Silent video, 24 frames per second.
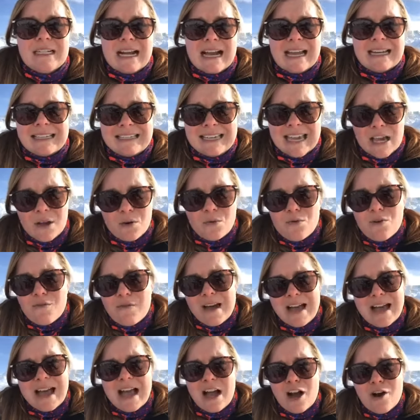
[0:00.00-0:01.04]
and get all
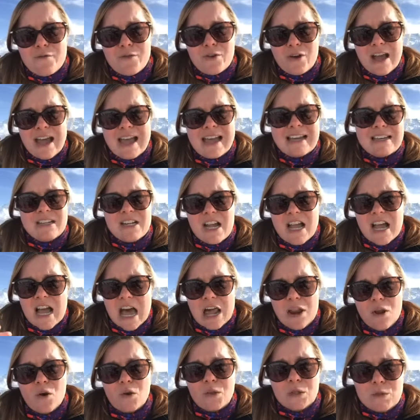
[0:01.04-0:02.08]
that out of your head
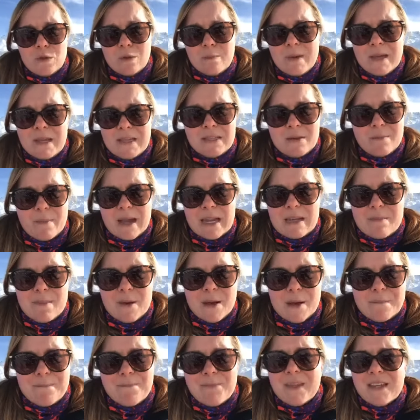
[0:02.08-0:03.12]
and onto a piece of
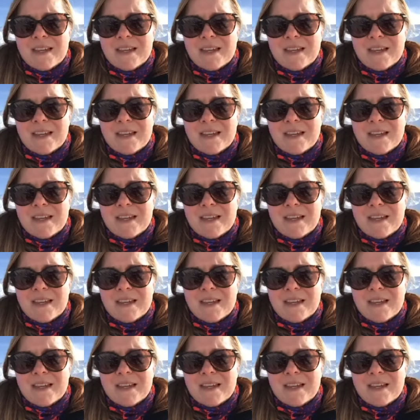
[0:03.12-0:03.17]
paper.